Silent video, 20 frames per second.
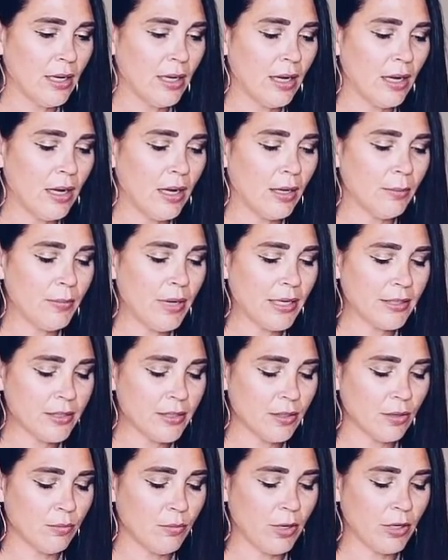um, not
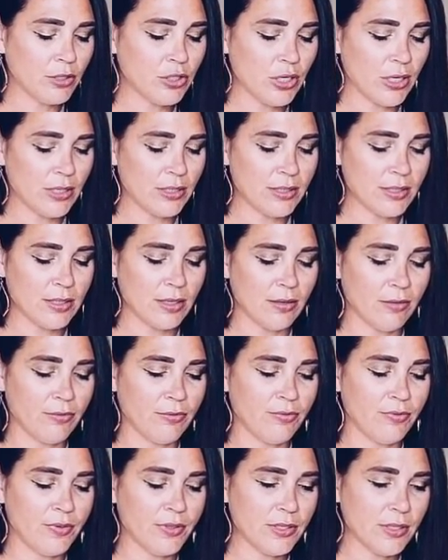so much as a
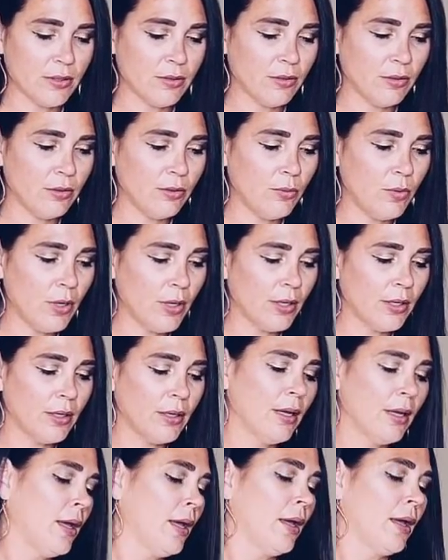physical one.